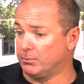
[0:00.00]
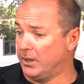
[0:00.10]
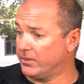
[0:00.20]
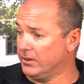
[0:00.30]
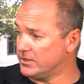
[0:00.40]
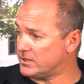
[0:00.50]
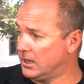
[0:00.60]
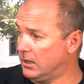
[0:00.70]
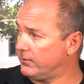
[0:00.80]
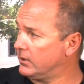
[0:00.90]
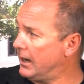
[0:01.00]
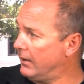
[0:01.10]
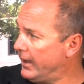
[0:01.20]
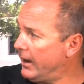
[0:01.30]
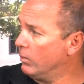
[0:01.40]
method itself on how
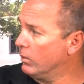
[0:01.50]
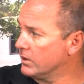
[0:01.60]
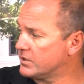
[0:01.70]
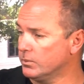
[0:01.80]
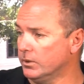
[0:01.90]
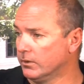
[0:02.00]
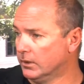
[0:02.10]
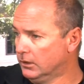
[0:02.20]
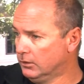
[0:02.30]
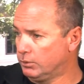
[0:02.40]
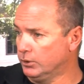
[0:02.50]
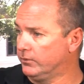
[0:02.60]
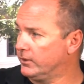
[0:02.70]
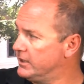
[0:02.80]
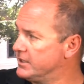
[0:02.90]
that works with
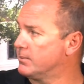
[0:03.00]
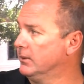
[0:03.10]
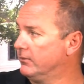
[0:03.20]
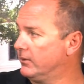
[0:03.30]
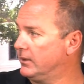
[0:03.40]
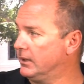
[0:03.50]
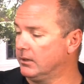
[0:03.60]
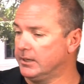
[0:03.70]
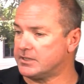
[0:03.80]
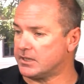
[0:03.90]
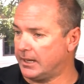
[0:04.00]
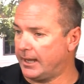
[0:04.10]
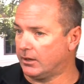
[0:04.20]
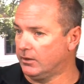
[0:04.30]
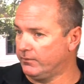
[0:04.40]
proven or disproven theories and
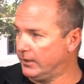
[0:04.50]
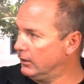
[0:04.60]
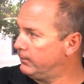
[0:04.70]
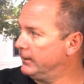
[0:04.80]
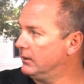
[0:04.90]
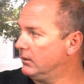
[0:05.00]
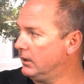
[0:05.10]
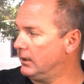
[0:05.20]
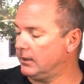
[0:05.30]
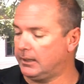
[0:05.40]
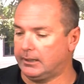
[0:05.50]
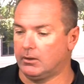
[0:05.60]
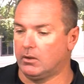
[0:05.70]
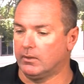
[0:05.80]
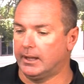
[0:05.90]
how to develop it and
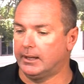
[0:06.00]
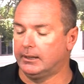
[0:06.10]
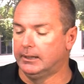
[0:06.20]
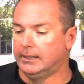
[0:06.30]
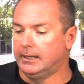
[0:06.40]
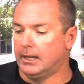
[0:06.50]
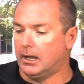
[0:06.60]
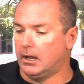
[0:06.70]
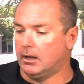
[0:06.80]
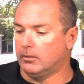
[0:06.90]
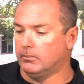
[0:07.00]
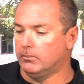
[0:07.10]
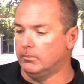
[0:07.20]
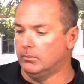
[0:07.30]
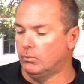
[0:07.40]
all that.
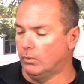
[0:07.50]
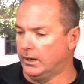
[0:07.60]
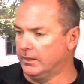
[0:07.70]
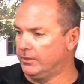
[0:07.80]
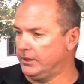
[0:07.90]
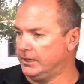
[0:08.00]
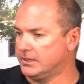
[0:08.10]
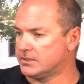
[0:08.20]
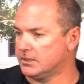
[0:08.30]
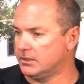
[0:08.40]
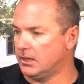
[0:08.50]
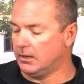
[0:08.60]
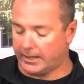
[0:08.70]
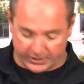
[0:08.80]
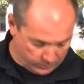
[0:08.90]
One of the things that I
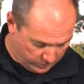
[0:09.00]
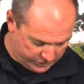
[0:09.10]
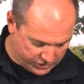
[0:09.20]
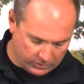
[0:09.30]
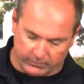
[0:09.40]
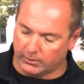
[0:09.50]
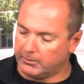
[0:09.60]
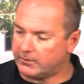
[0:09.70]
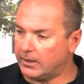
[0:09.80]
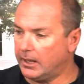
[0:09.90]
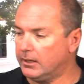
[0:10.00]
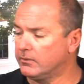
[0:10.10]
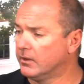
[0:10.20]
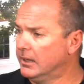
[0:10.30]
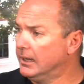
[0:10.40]
actually wore the shirt from it today
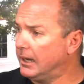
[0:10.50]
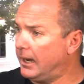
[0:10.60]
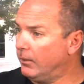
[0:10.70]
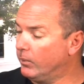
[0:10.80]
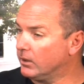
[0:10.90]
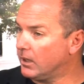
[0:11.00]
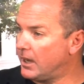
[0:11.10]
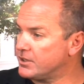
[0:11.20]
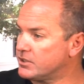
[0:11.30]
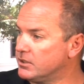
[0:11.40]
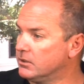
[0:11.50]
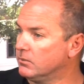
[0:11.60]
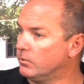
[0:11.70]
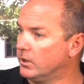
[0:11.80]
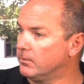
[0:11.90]
is I went last
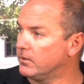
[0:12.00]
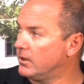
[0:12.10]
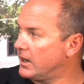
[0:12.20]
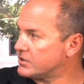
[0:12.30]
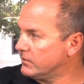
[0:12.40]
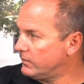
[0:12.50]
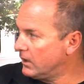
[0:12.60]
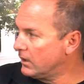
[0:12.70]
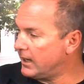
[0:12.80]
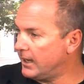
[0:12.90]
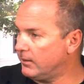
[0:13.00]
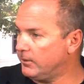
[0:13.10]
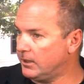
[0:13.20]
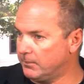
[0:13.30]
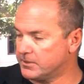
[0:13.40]
year, went up to the National Fire Academy
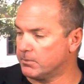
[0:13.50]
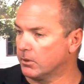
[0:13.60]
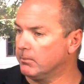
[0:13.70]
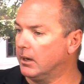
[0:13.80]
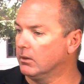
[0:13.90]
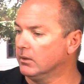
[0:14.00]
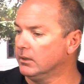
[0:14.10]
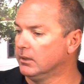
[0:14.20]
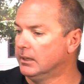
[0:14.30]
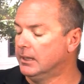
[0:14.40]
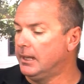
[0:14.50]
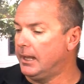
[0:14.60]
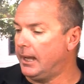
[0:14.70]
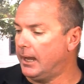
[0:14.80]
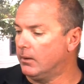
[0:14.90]
in Emmitsburg, Maryland,
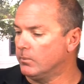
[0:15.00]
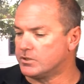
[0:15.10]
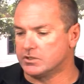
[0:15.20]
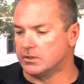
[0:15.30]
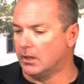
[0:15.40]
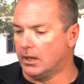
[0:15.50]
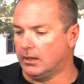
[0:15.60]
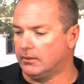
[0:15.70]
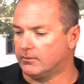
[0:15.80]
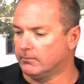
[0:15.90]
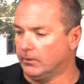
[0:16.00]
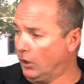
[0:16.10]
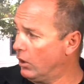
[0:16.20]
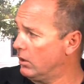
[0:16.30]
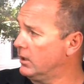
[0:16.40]
and which is it's an
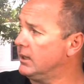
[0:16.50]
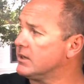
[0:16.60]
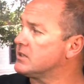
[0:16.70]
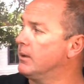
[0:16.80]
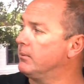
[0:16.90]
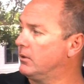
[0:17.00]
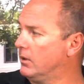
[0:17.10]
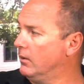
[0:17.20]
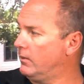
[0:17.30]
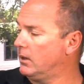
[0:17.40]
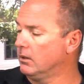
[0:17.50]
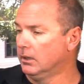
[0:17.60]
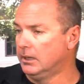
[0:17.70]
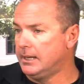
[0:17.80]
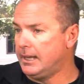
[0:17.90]
honor to get accepted to go there,
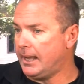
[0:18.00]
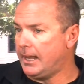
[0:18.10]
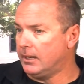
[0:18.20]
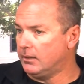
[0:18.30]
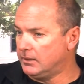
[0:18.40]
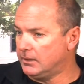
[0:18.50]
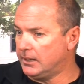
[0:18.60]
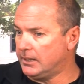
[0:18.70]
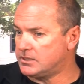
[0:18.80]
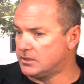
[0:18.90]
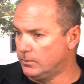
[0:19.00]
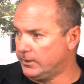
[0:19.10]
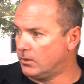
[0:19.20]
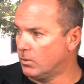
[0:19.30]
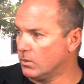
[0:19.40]
and did a
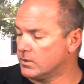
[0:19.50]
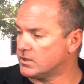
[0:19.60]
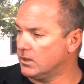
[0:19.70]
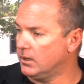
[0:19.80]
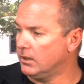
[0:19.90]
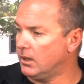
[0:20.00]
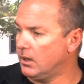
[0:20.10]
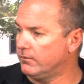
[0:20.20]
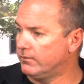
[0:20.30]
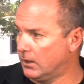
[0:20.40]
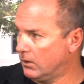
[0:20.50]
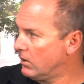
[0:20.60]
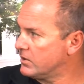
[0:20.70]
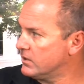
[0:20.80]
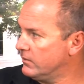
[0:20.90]
two-week course on fire and
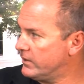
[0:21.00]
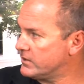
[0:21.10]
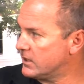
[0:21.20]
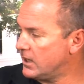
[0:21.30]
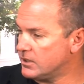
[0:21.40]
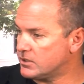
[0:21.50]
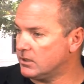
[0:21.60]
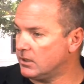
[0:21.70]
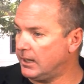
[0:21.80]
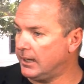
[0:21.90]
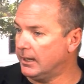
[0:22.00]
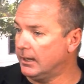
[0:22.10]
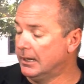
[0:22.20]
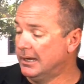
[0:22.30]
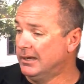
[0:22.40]
arson investigation. And
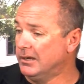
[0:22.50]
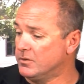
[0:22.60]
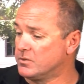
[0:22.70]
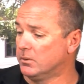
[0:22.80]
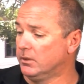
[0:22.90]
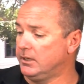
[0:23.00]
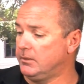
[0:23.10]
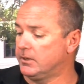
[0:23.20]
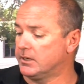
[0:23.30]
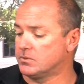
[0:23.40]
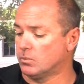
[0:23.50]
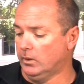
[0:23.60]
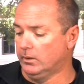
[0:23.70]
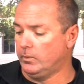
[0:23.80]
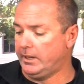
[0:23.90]
it was really neat because,
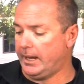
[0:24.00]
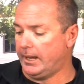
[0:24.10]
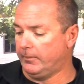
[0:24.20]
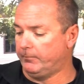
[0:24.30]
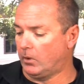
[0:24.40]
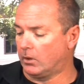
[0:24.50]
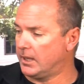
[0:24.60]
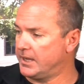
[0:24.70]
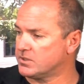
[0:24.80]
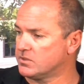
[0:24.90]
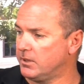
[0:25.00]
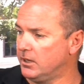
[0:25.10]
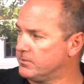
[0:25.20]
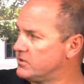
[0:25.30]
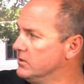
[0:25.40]
one, we had our classes made
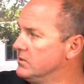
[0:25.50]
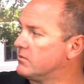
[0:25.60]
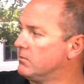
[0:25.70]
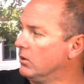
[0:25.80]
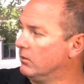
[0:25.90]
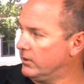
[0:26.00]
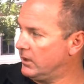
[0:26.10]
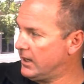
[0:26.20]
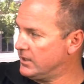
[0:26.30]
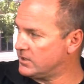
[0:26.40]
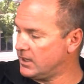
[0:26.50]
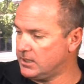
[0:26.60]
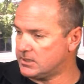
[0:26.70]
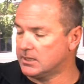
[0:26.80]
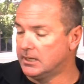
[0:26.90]
up of students from all over the United
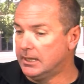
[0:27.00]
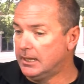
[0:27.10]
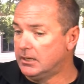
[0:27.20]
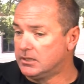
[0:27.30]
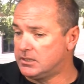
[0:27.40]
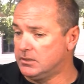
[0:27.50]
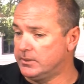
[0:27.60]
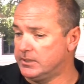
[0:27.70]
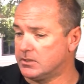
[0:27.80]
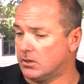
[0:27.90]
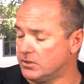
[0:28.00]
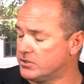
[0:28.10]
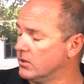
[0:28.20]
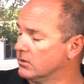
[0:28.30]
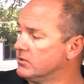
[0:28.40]
States. Two is our
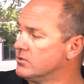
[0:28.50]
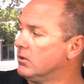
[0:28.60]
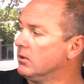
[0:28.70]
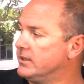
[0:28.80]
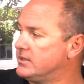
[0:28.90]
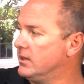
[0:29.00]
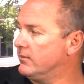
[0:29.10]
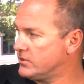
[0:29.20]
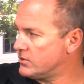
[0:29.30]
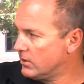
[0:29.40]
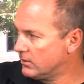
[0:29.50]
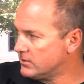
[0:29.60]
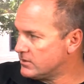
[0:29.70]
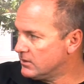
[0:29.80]
instructors are all ATF instructors.